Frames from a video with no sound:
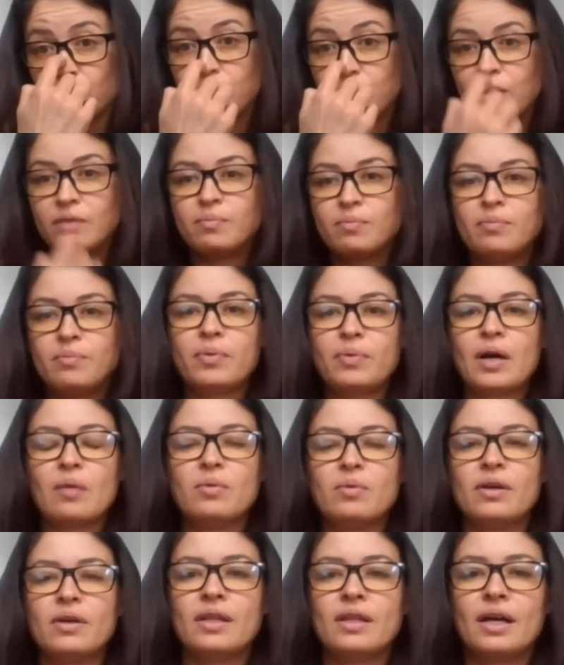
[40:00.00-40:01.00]
would
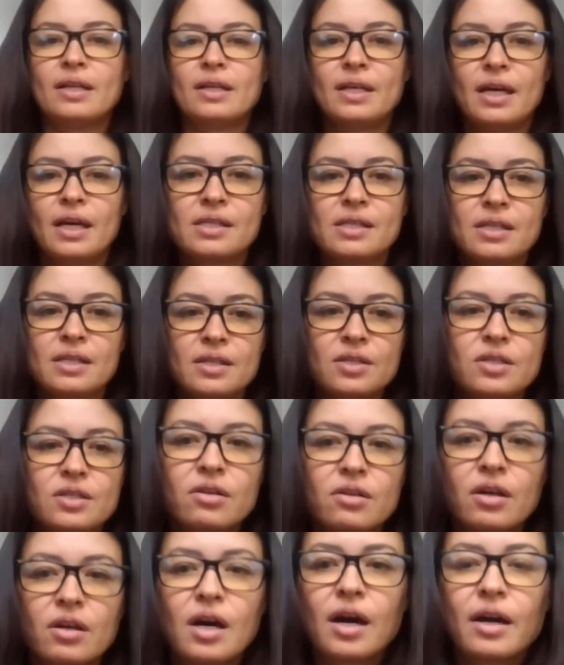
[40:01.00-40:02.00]
probably in that case
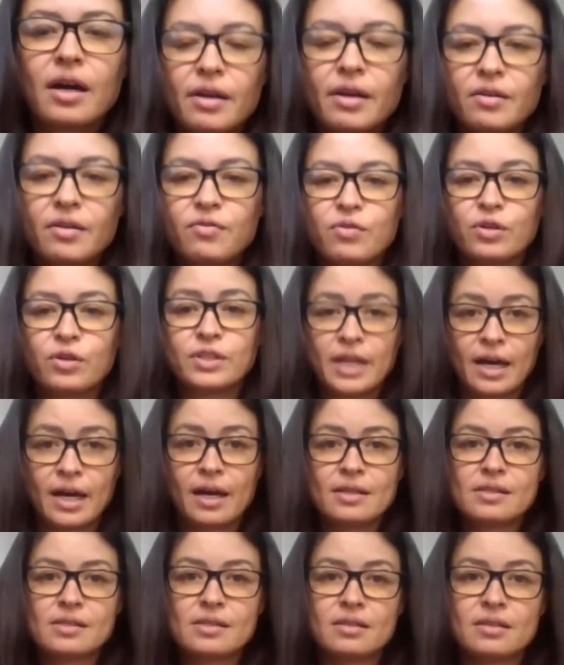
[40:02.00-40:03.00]
consider hiring for
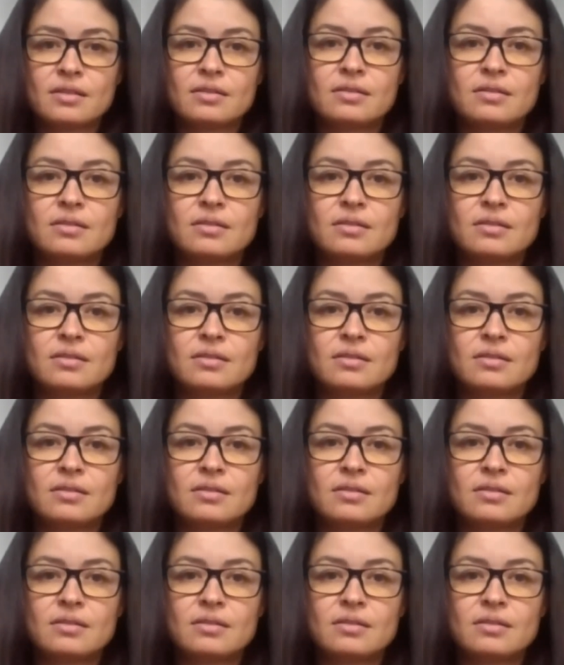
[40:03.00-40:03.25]
tasks.